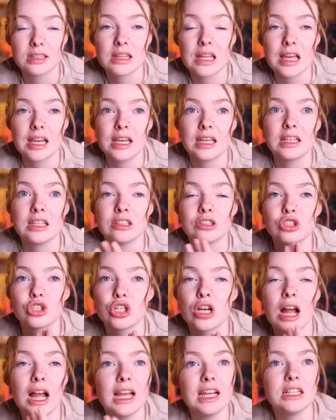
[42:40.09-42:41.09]
Like, he's
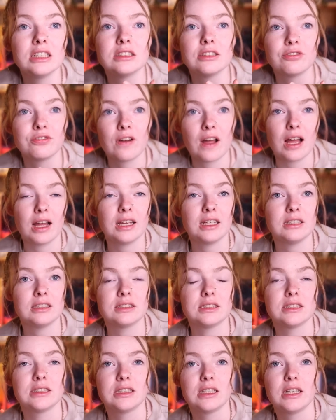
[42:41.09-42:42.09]
trying to
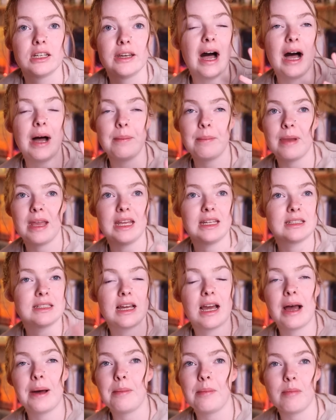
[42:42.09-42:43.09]
find a mate,
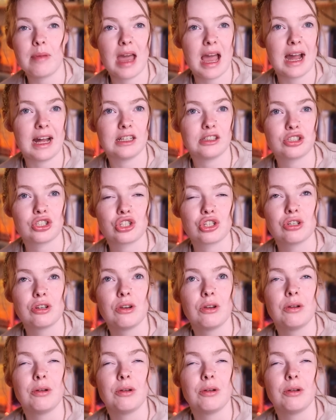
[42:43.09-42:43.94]
a match.